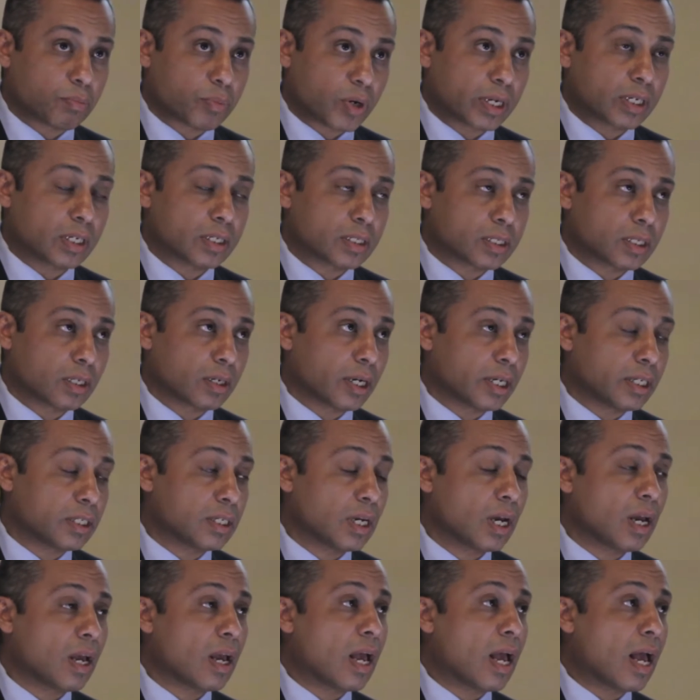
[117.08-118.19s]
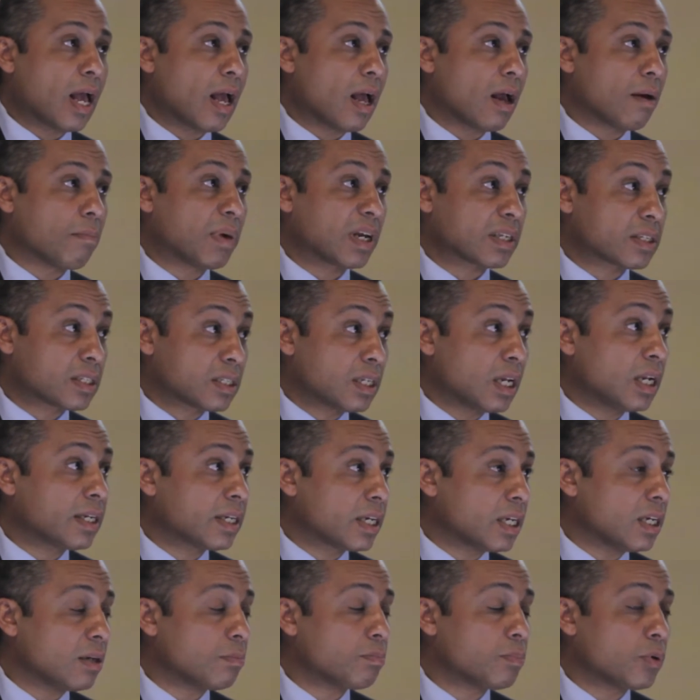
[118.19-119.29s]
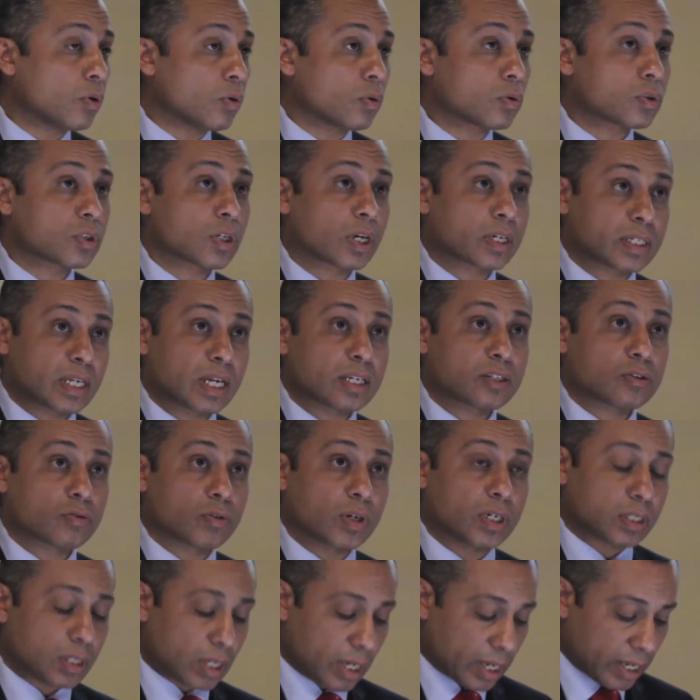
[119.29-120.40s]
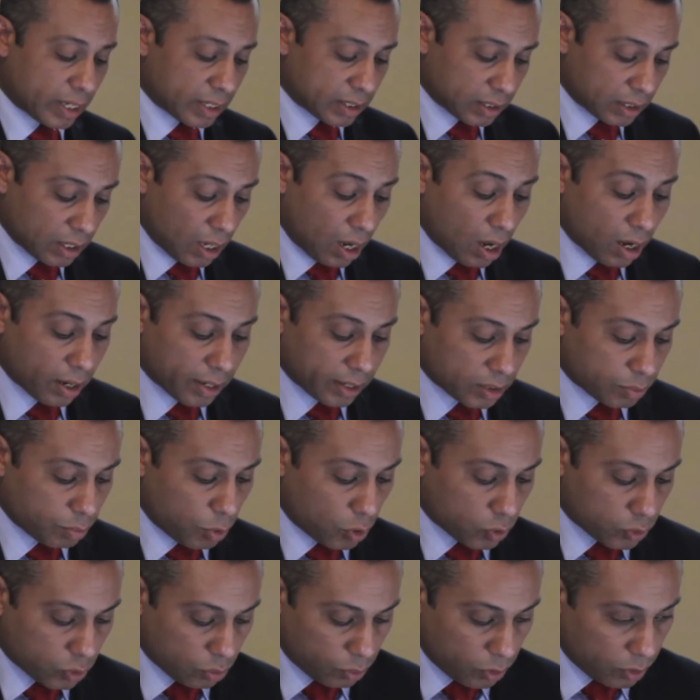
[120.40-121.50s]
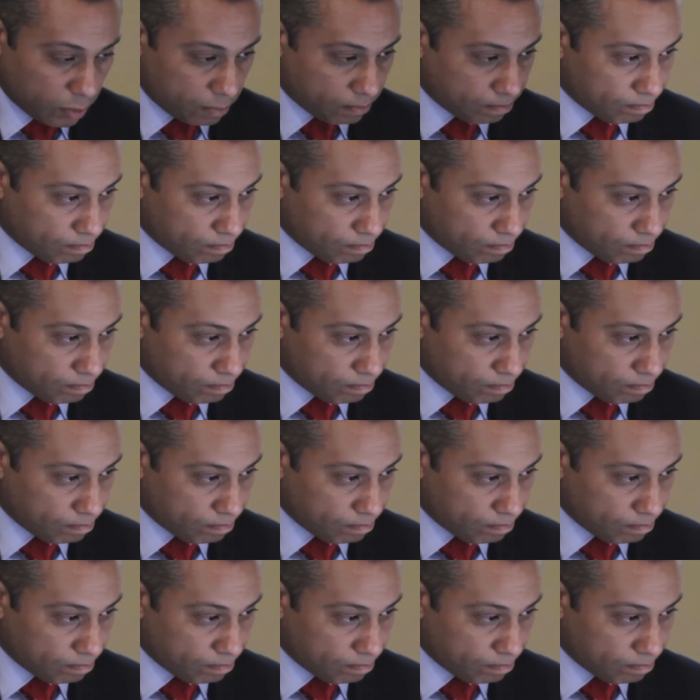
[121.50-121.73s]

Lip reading: pregnancy rate, but still keep your success rate as high as possible.